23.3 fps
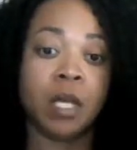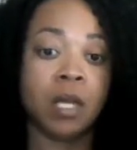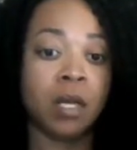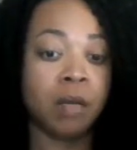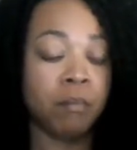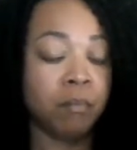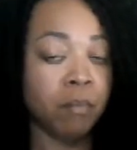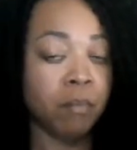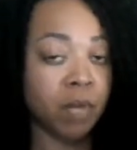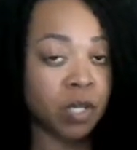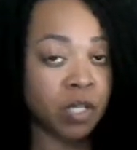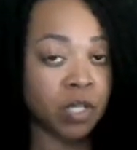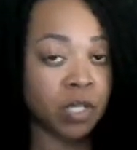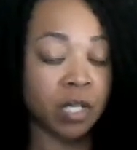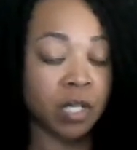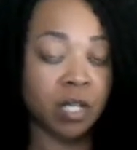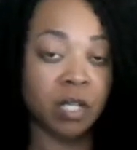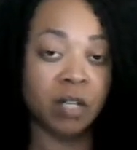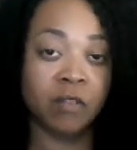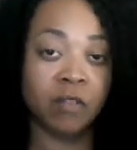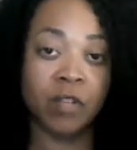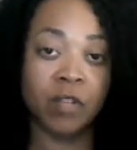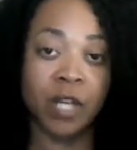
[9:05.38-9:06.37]
Much
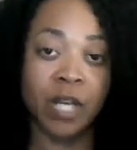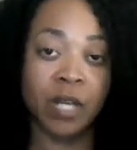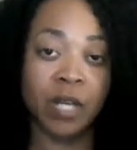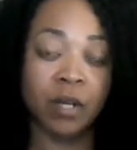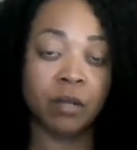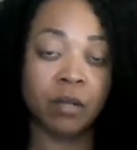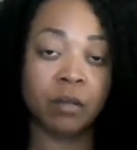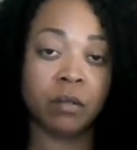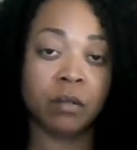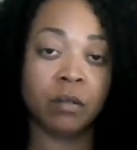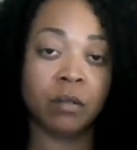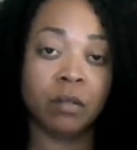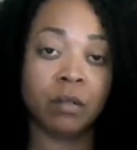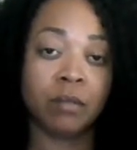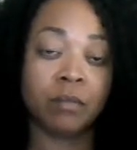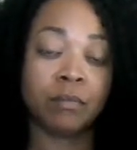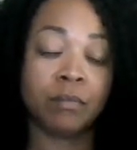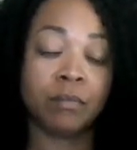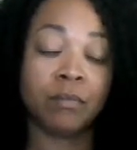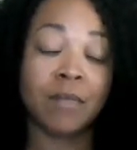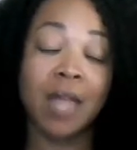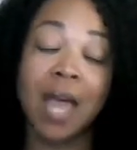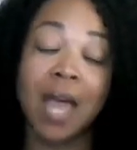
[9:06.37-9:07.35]
love later.
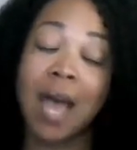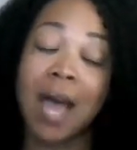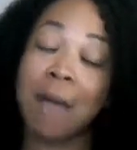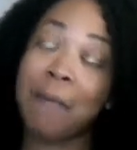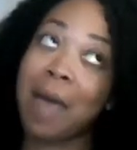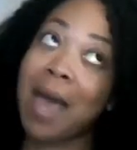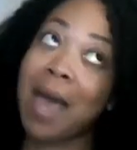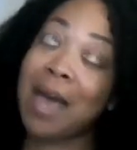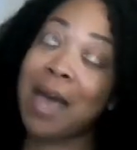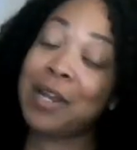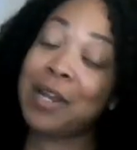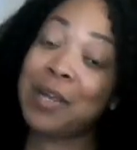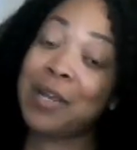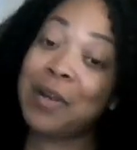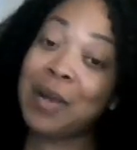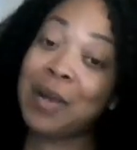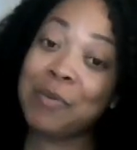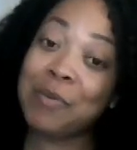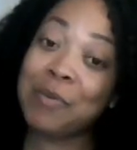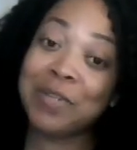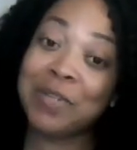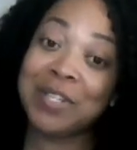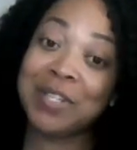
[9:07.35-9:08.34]
I'm out of here.
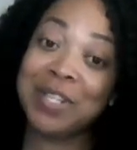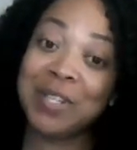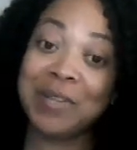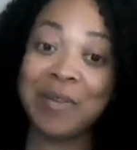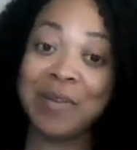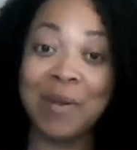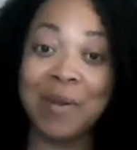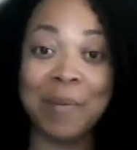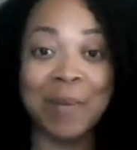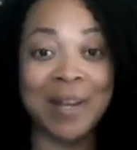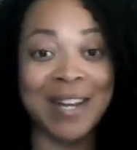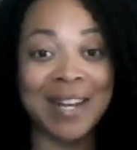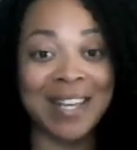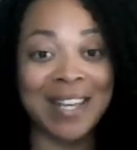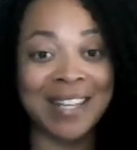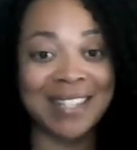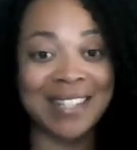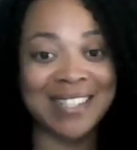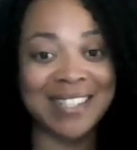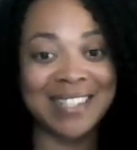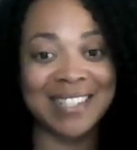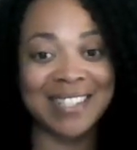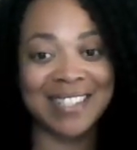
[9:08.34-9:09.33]
I will see you on my
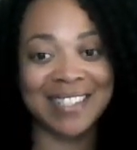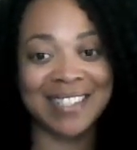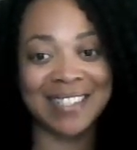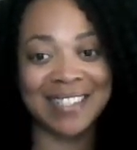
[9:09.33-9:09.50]
next.